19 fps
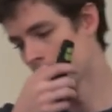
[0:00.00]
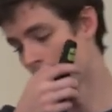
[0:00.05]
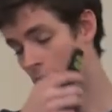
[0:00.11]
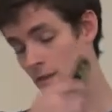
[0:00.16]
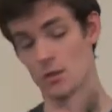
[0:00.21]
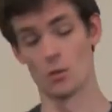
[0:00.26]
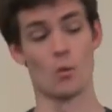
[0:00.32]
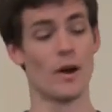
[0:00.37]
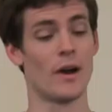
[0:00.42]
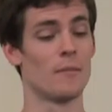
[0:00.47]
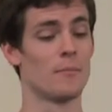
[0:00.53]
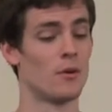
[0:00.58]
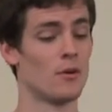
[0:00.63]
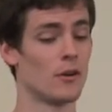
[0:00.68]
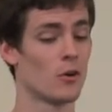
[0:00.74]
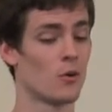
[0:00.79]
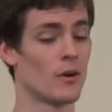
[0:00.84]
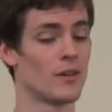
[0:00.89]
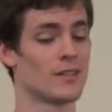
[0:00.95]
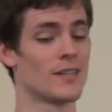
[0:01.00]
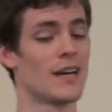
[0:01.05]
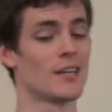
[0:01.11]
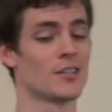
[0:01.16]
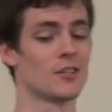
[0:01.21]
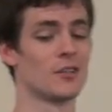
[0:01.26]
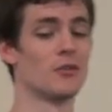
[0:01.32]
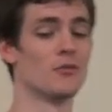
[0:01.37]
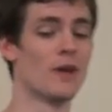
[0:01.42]
So why are pull requests
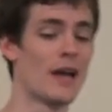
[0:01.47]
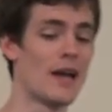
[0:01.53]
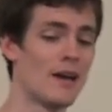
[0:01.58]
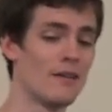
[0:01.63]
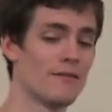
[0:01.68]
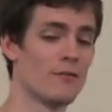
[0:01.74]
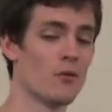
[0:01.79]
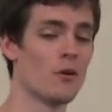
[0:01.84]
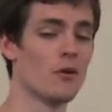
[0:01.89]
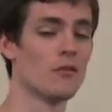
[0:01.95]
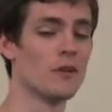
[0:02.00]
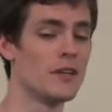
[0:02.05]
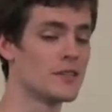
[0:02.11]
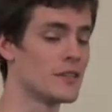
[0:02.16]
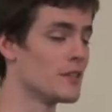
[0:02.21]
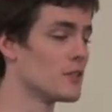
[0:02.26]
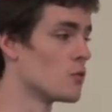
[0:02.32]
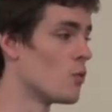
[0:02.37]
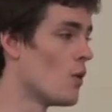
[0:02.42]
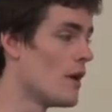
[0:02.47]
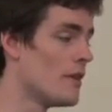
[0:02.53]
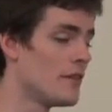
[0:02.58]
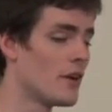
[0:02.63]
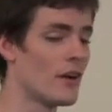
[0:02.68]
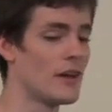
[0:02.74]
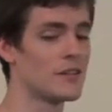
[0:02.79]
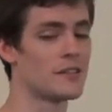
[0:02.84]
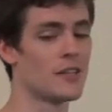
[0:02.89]
actually rad? Four reasons. One,
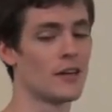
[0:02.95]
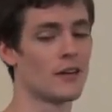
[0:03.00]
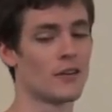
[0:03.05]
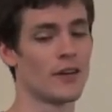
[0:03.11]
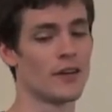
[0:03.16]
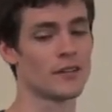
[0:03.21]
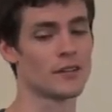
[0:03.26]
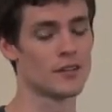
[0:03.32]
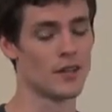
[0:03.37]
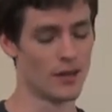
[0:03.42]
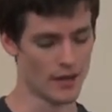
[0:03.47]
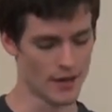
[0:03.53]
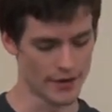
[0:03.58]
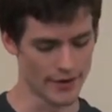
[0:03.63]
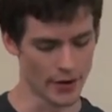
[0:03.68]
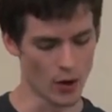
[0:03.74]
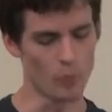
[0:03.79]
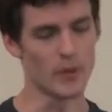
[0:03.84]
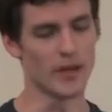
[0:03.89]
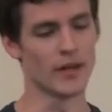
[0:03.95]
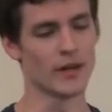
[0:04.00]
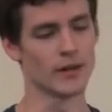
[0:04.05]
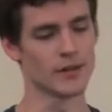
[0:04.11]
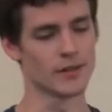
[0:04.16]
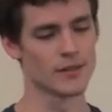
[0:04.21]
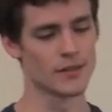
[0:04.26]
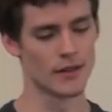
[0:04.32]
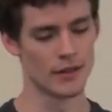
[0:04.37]
they're asynchronous, no
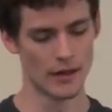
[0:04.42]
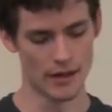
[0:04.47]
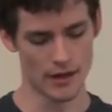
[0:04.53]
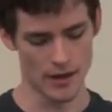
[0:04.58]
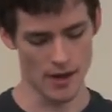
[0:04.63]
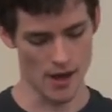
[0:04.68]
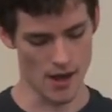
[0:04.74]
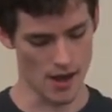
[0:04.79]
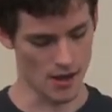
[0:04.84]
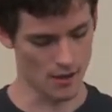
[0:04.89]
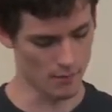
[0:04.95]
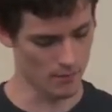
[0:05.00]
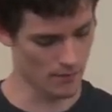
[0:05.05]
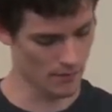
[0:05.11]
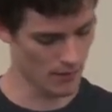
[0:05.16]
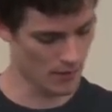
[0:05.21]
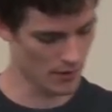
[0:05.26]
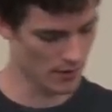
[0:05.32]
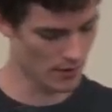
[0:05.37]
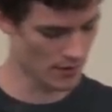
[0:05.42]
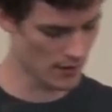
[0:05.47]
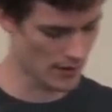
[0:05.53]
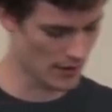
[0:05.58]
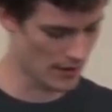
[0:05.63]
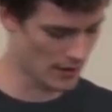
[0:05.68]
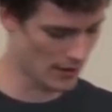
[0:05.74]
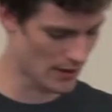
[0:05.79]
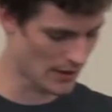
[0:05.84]
meetings. Um,
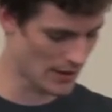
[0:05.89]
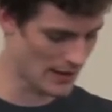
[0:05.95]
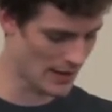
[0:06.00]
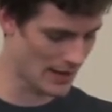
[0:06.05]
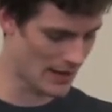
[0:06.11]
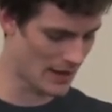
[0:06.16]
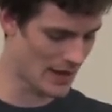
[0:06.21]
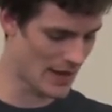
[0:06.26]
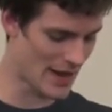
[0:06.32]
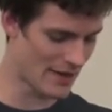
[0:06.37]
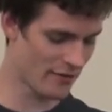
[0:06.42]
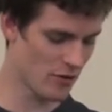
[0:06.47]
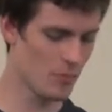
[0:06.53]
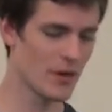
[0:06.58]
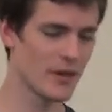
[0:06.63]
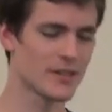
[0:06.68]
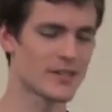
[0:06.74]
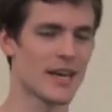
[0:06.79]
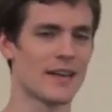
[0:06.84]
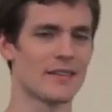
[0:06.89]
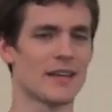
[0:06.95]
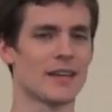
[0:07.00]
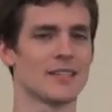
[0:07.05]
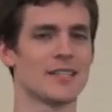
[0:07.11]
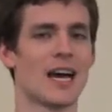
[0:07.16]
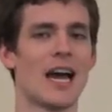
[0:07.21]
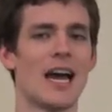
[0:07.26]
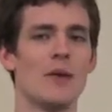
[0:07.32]
everybody's had
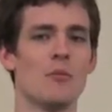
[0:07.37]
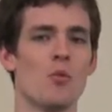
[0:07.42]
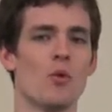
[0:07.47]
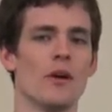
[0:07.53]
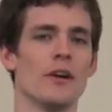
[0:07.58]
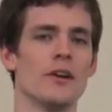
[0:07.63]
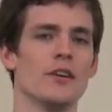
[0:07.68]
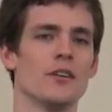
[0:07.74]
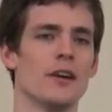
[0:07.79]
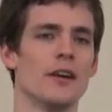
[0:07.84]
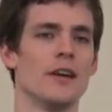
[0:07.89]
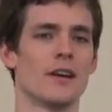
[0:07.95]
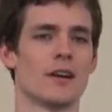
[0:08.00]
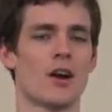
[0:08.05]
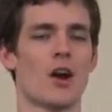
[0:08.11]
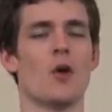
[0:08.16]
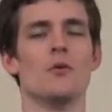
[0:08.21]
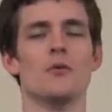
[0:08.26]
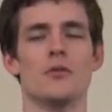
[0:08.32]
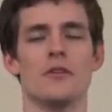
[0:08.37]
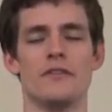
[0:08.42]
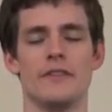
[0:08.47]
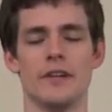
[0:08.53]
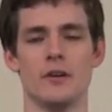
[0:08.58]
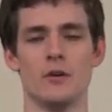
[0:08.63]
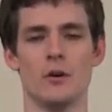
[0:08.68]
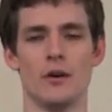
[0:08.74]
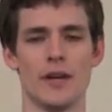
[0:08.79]
that time where you're in a code
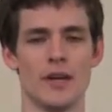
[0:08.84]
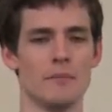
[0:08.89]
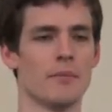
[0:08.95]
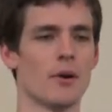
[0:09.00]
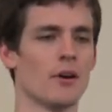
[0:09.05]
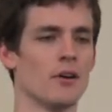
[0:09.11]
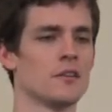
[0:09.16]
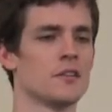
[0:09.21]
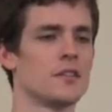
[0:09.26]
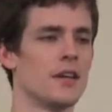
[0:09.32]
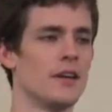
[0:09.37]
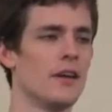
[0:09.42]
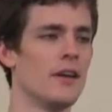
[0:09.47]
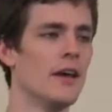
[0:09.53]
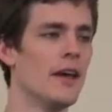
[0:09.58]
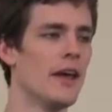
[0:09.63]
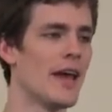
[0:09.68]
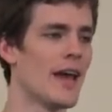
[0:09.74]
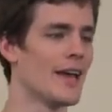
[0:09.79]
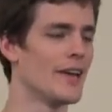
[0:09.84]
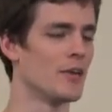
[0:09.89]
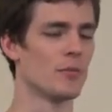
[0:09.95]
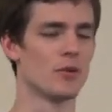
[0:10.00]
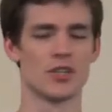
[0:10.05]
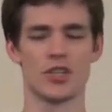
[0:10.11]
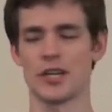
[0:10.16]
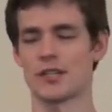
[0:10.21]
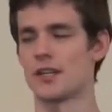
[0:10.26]
review in person and you're
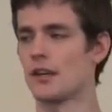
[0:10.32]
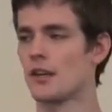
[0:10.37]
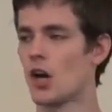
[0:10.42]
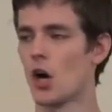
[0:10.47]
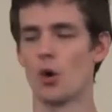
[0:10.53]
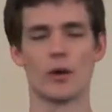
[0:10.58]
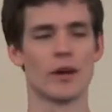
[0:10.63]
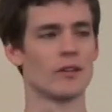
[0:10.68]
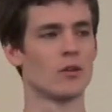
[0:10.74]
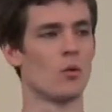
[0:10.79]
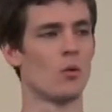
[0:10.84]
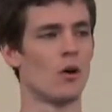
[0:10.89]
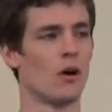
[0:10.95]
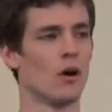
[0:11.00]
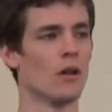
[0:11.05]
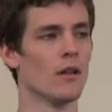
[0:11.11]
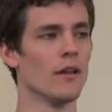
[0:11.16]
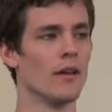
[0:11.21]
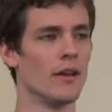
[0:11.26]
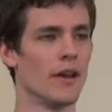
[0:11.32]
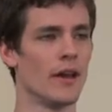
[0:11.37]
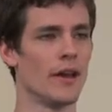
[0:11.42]
projecting code on the wall